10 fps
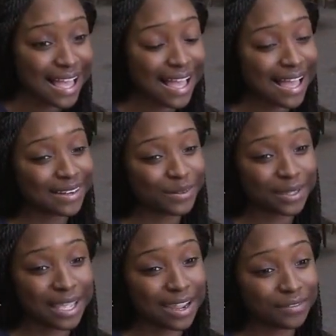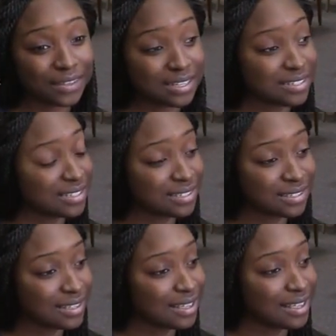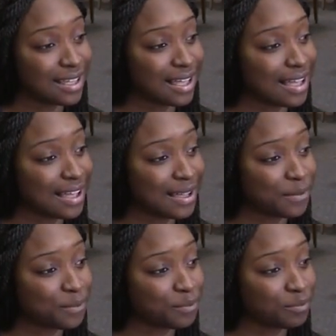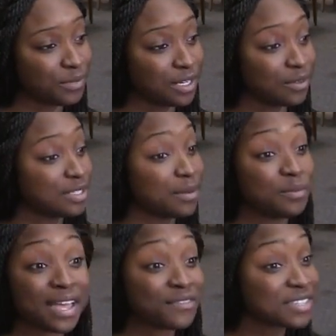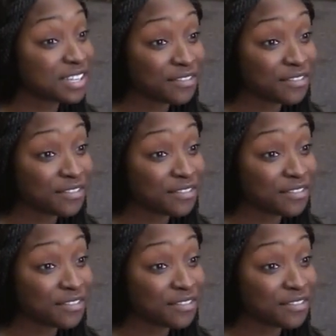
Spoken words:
I don't care if they just, tell me math is